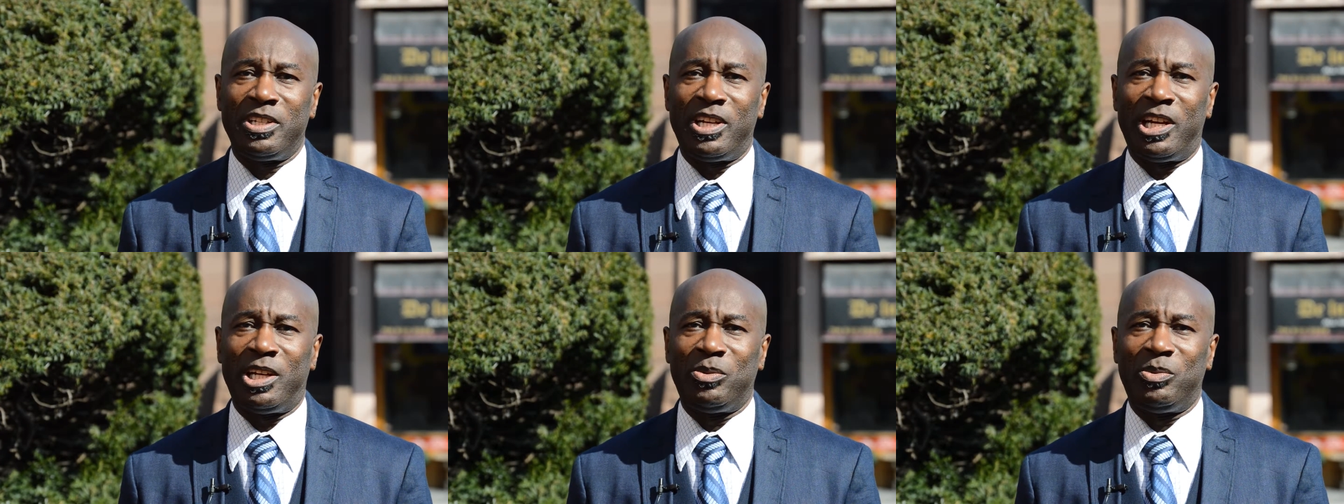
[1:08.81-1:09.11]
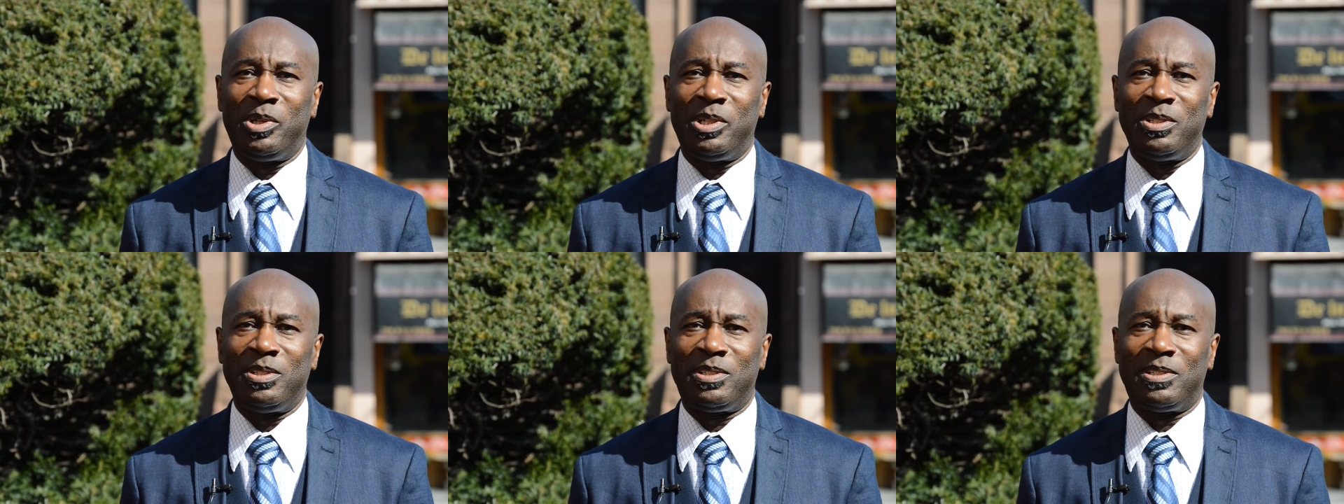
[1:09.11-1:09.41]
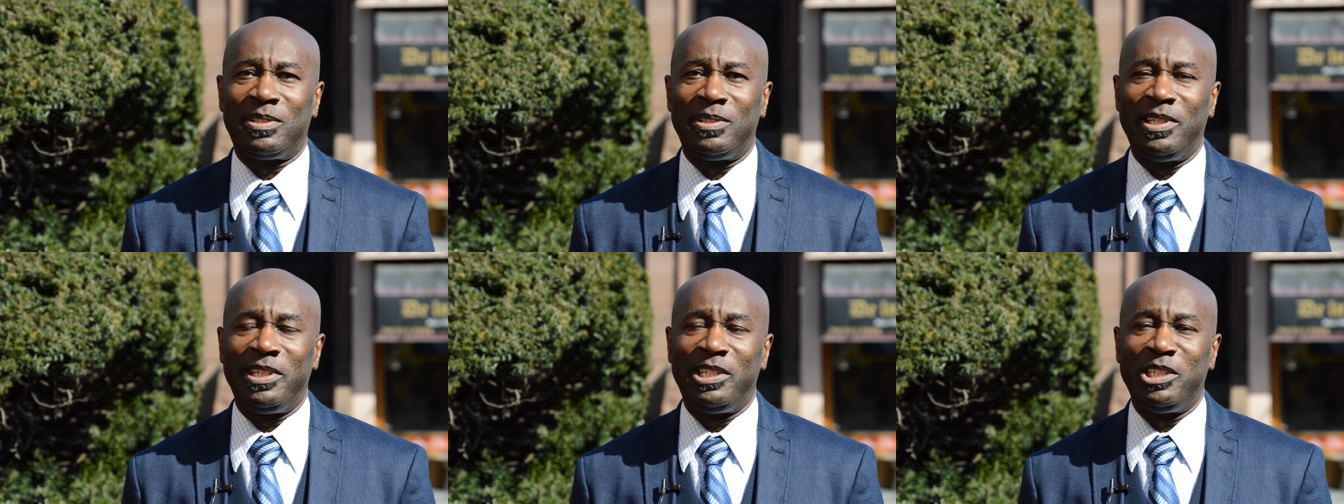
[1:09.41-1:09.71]
I was
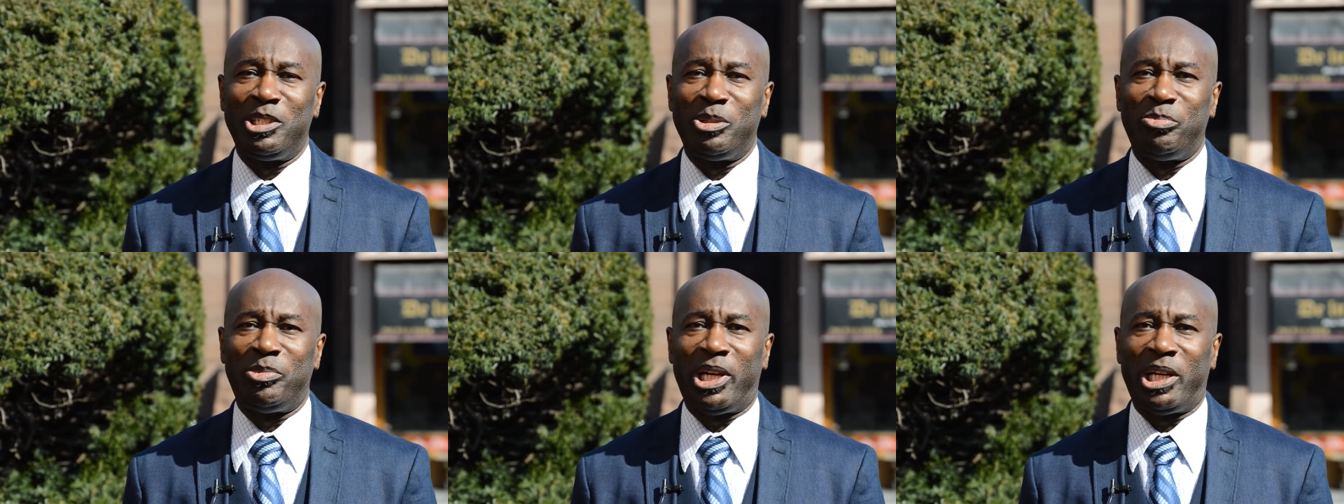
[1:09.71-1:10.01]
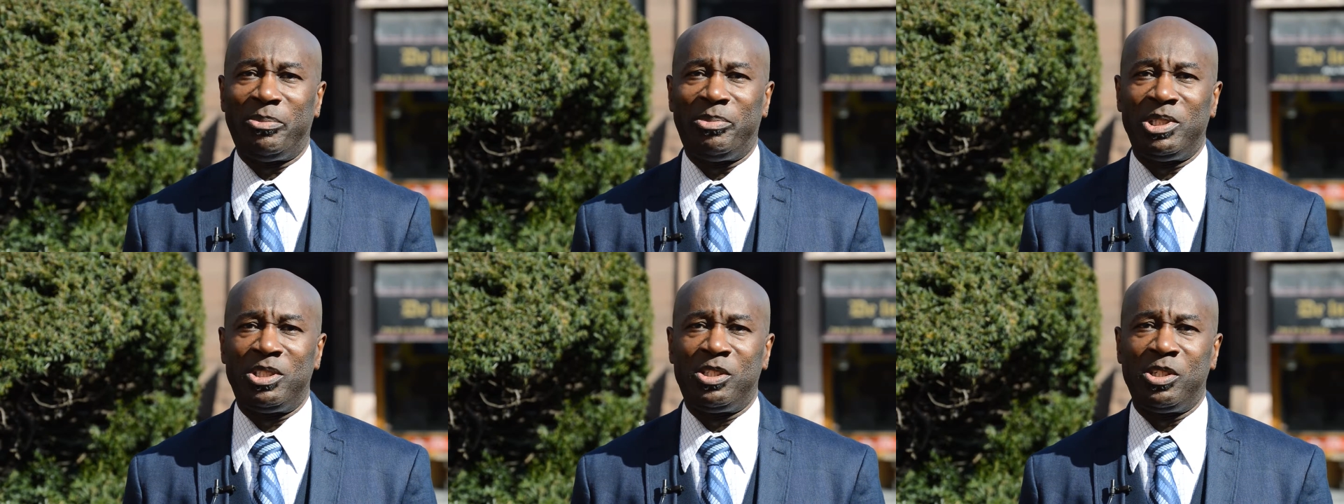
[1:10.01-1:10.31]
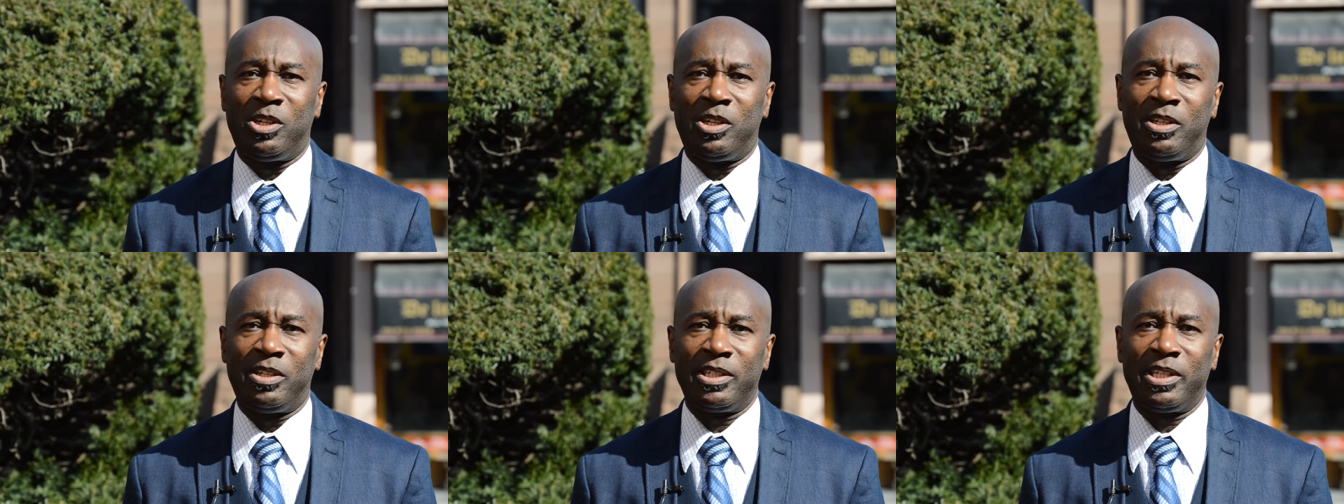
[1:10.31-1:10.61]
leading a Bible
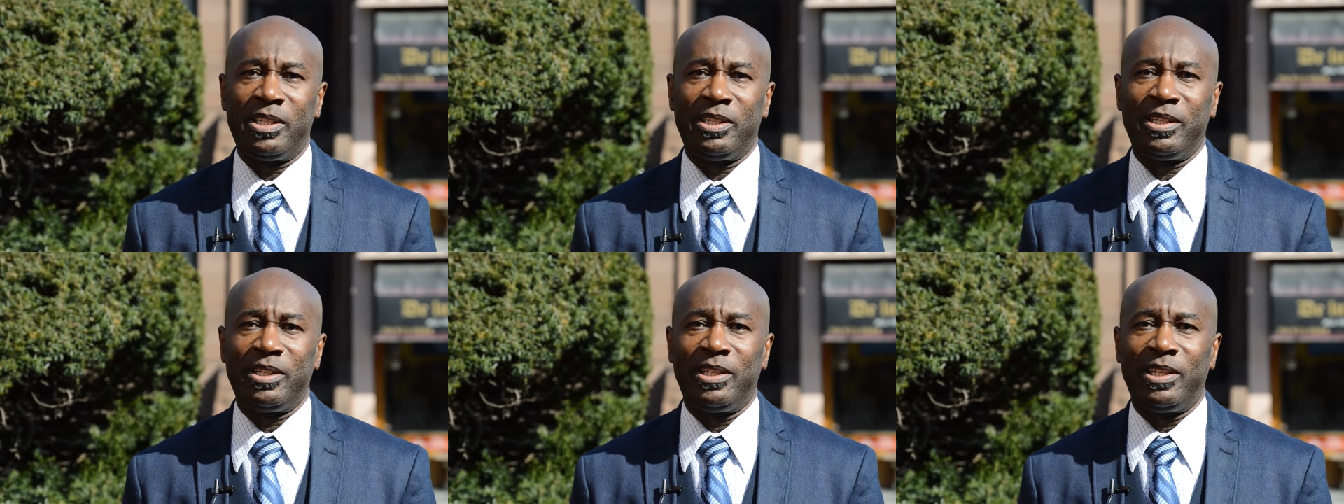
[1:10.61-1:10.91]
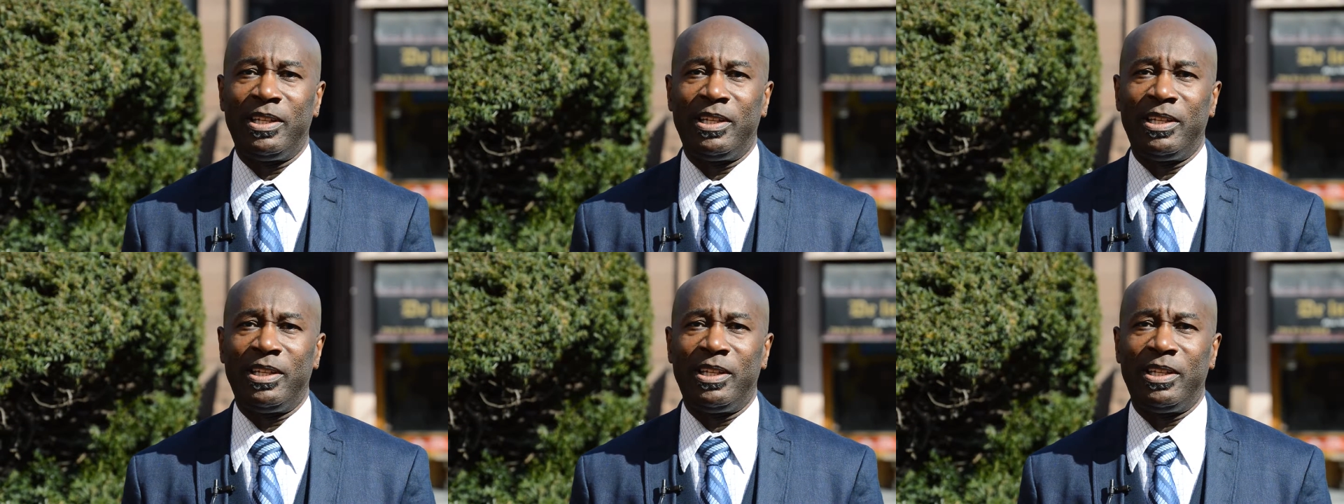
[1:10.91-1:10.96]
talk,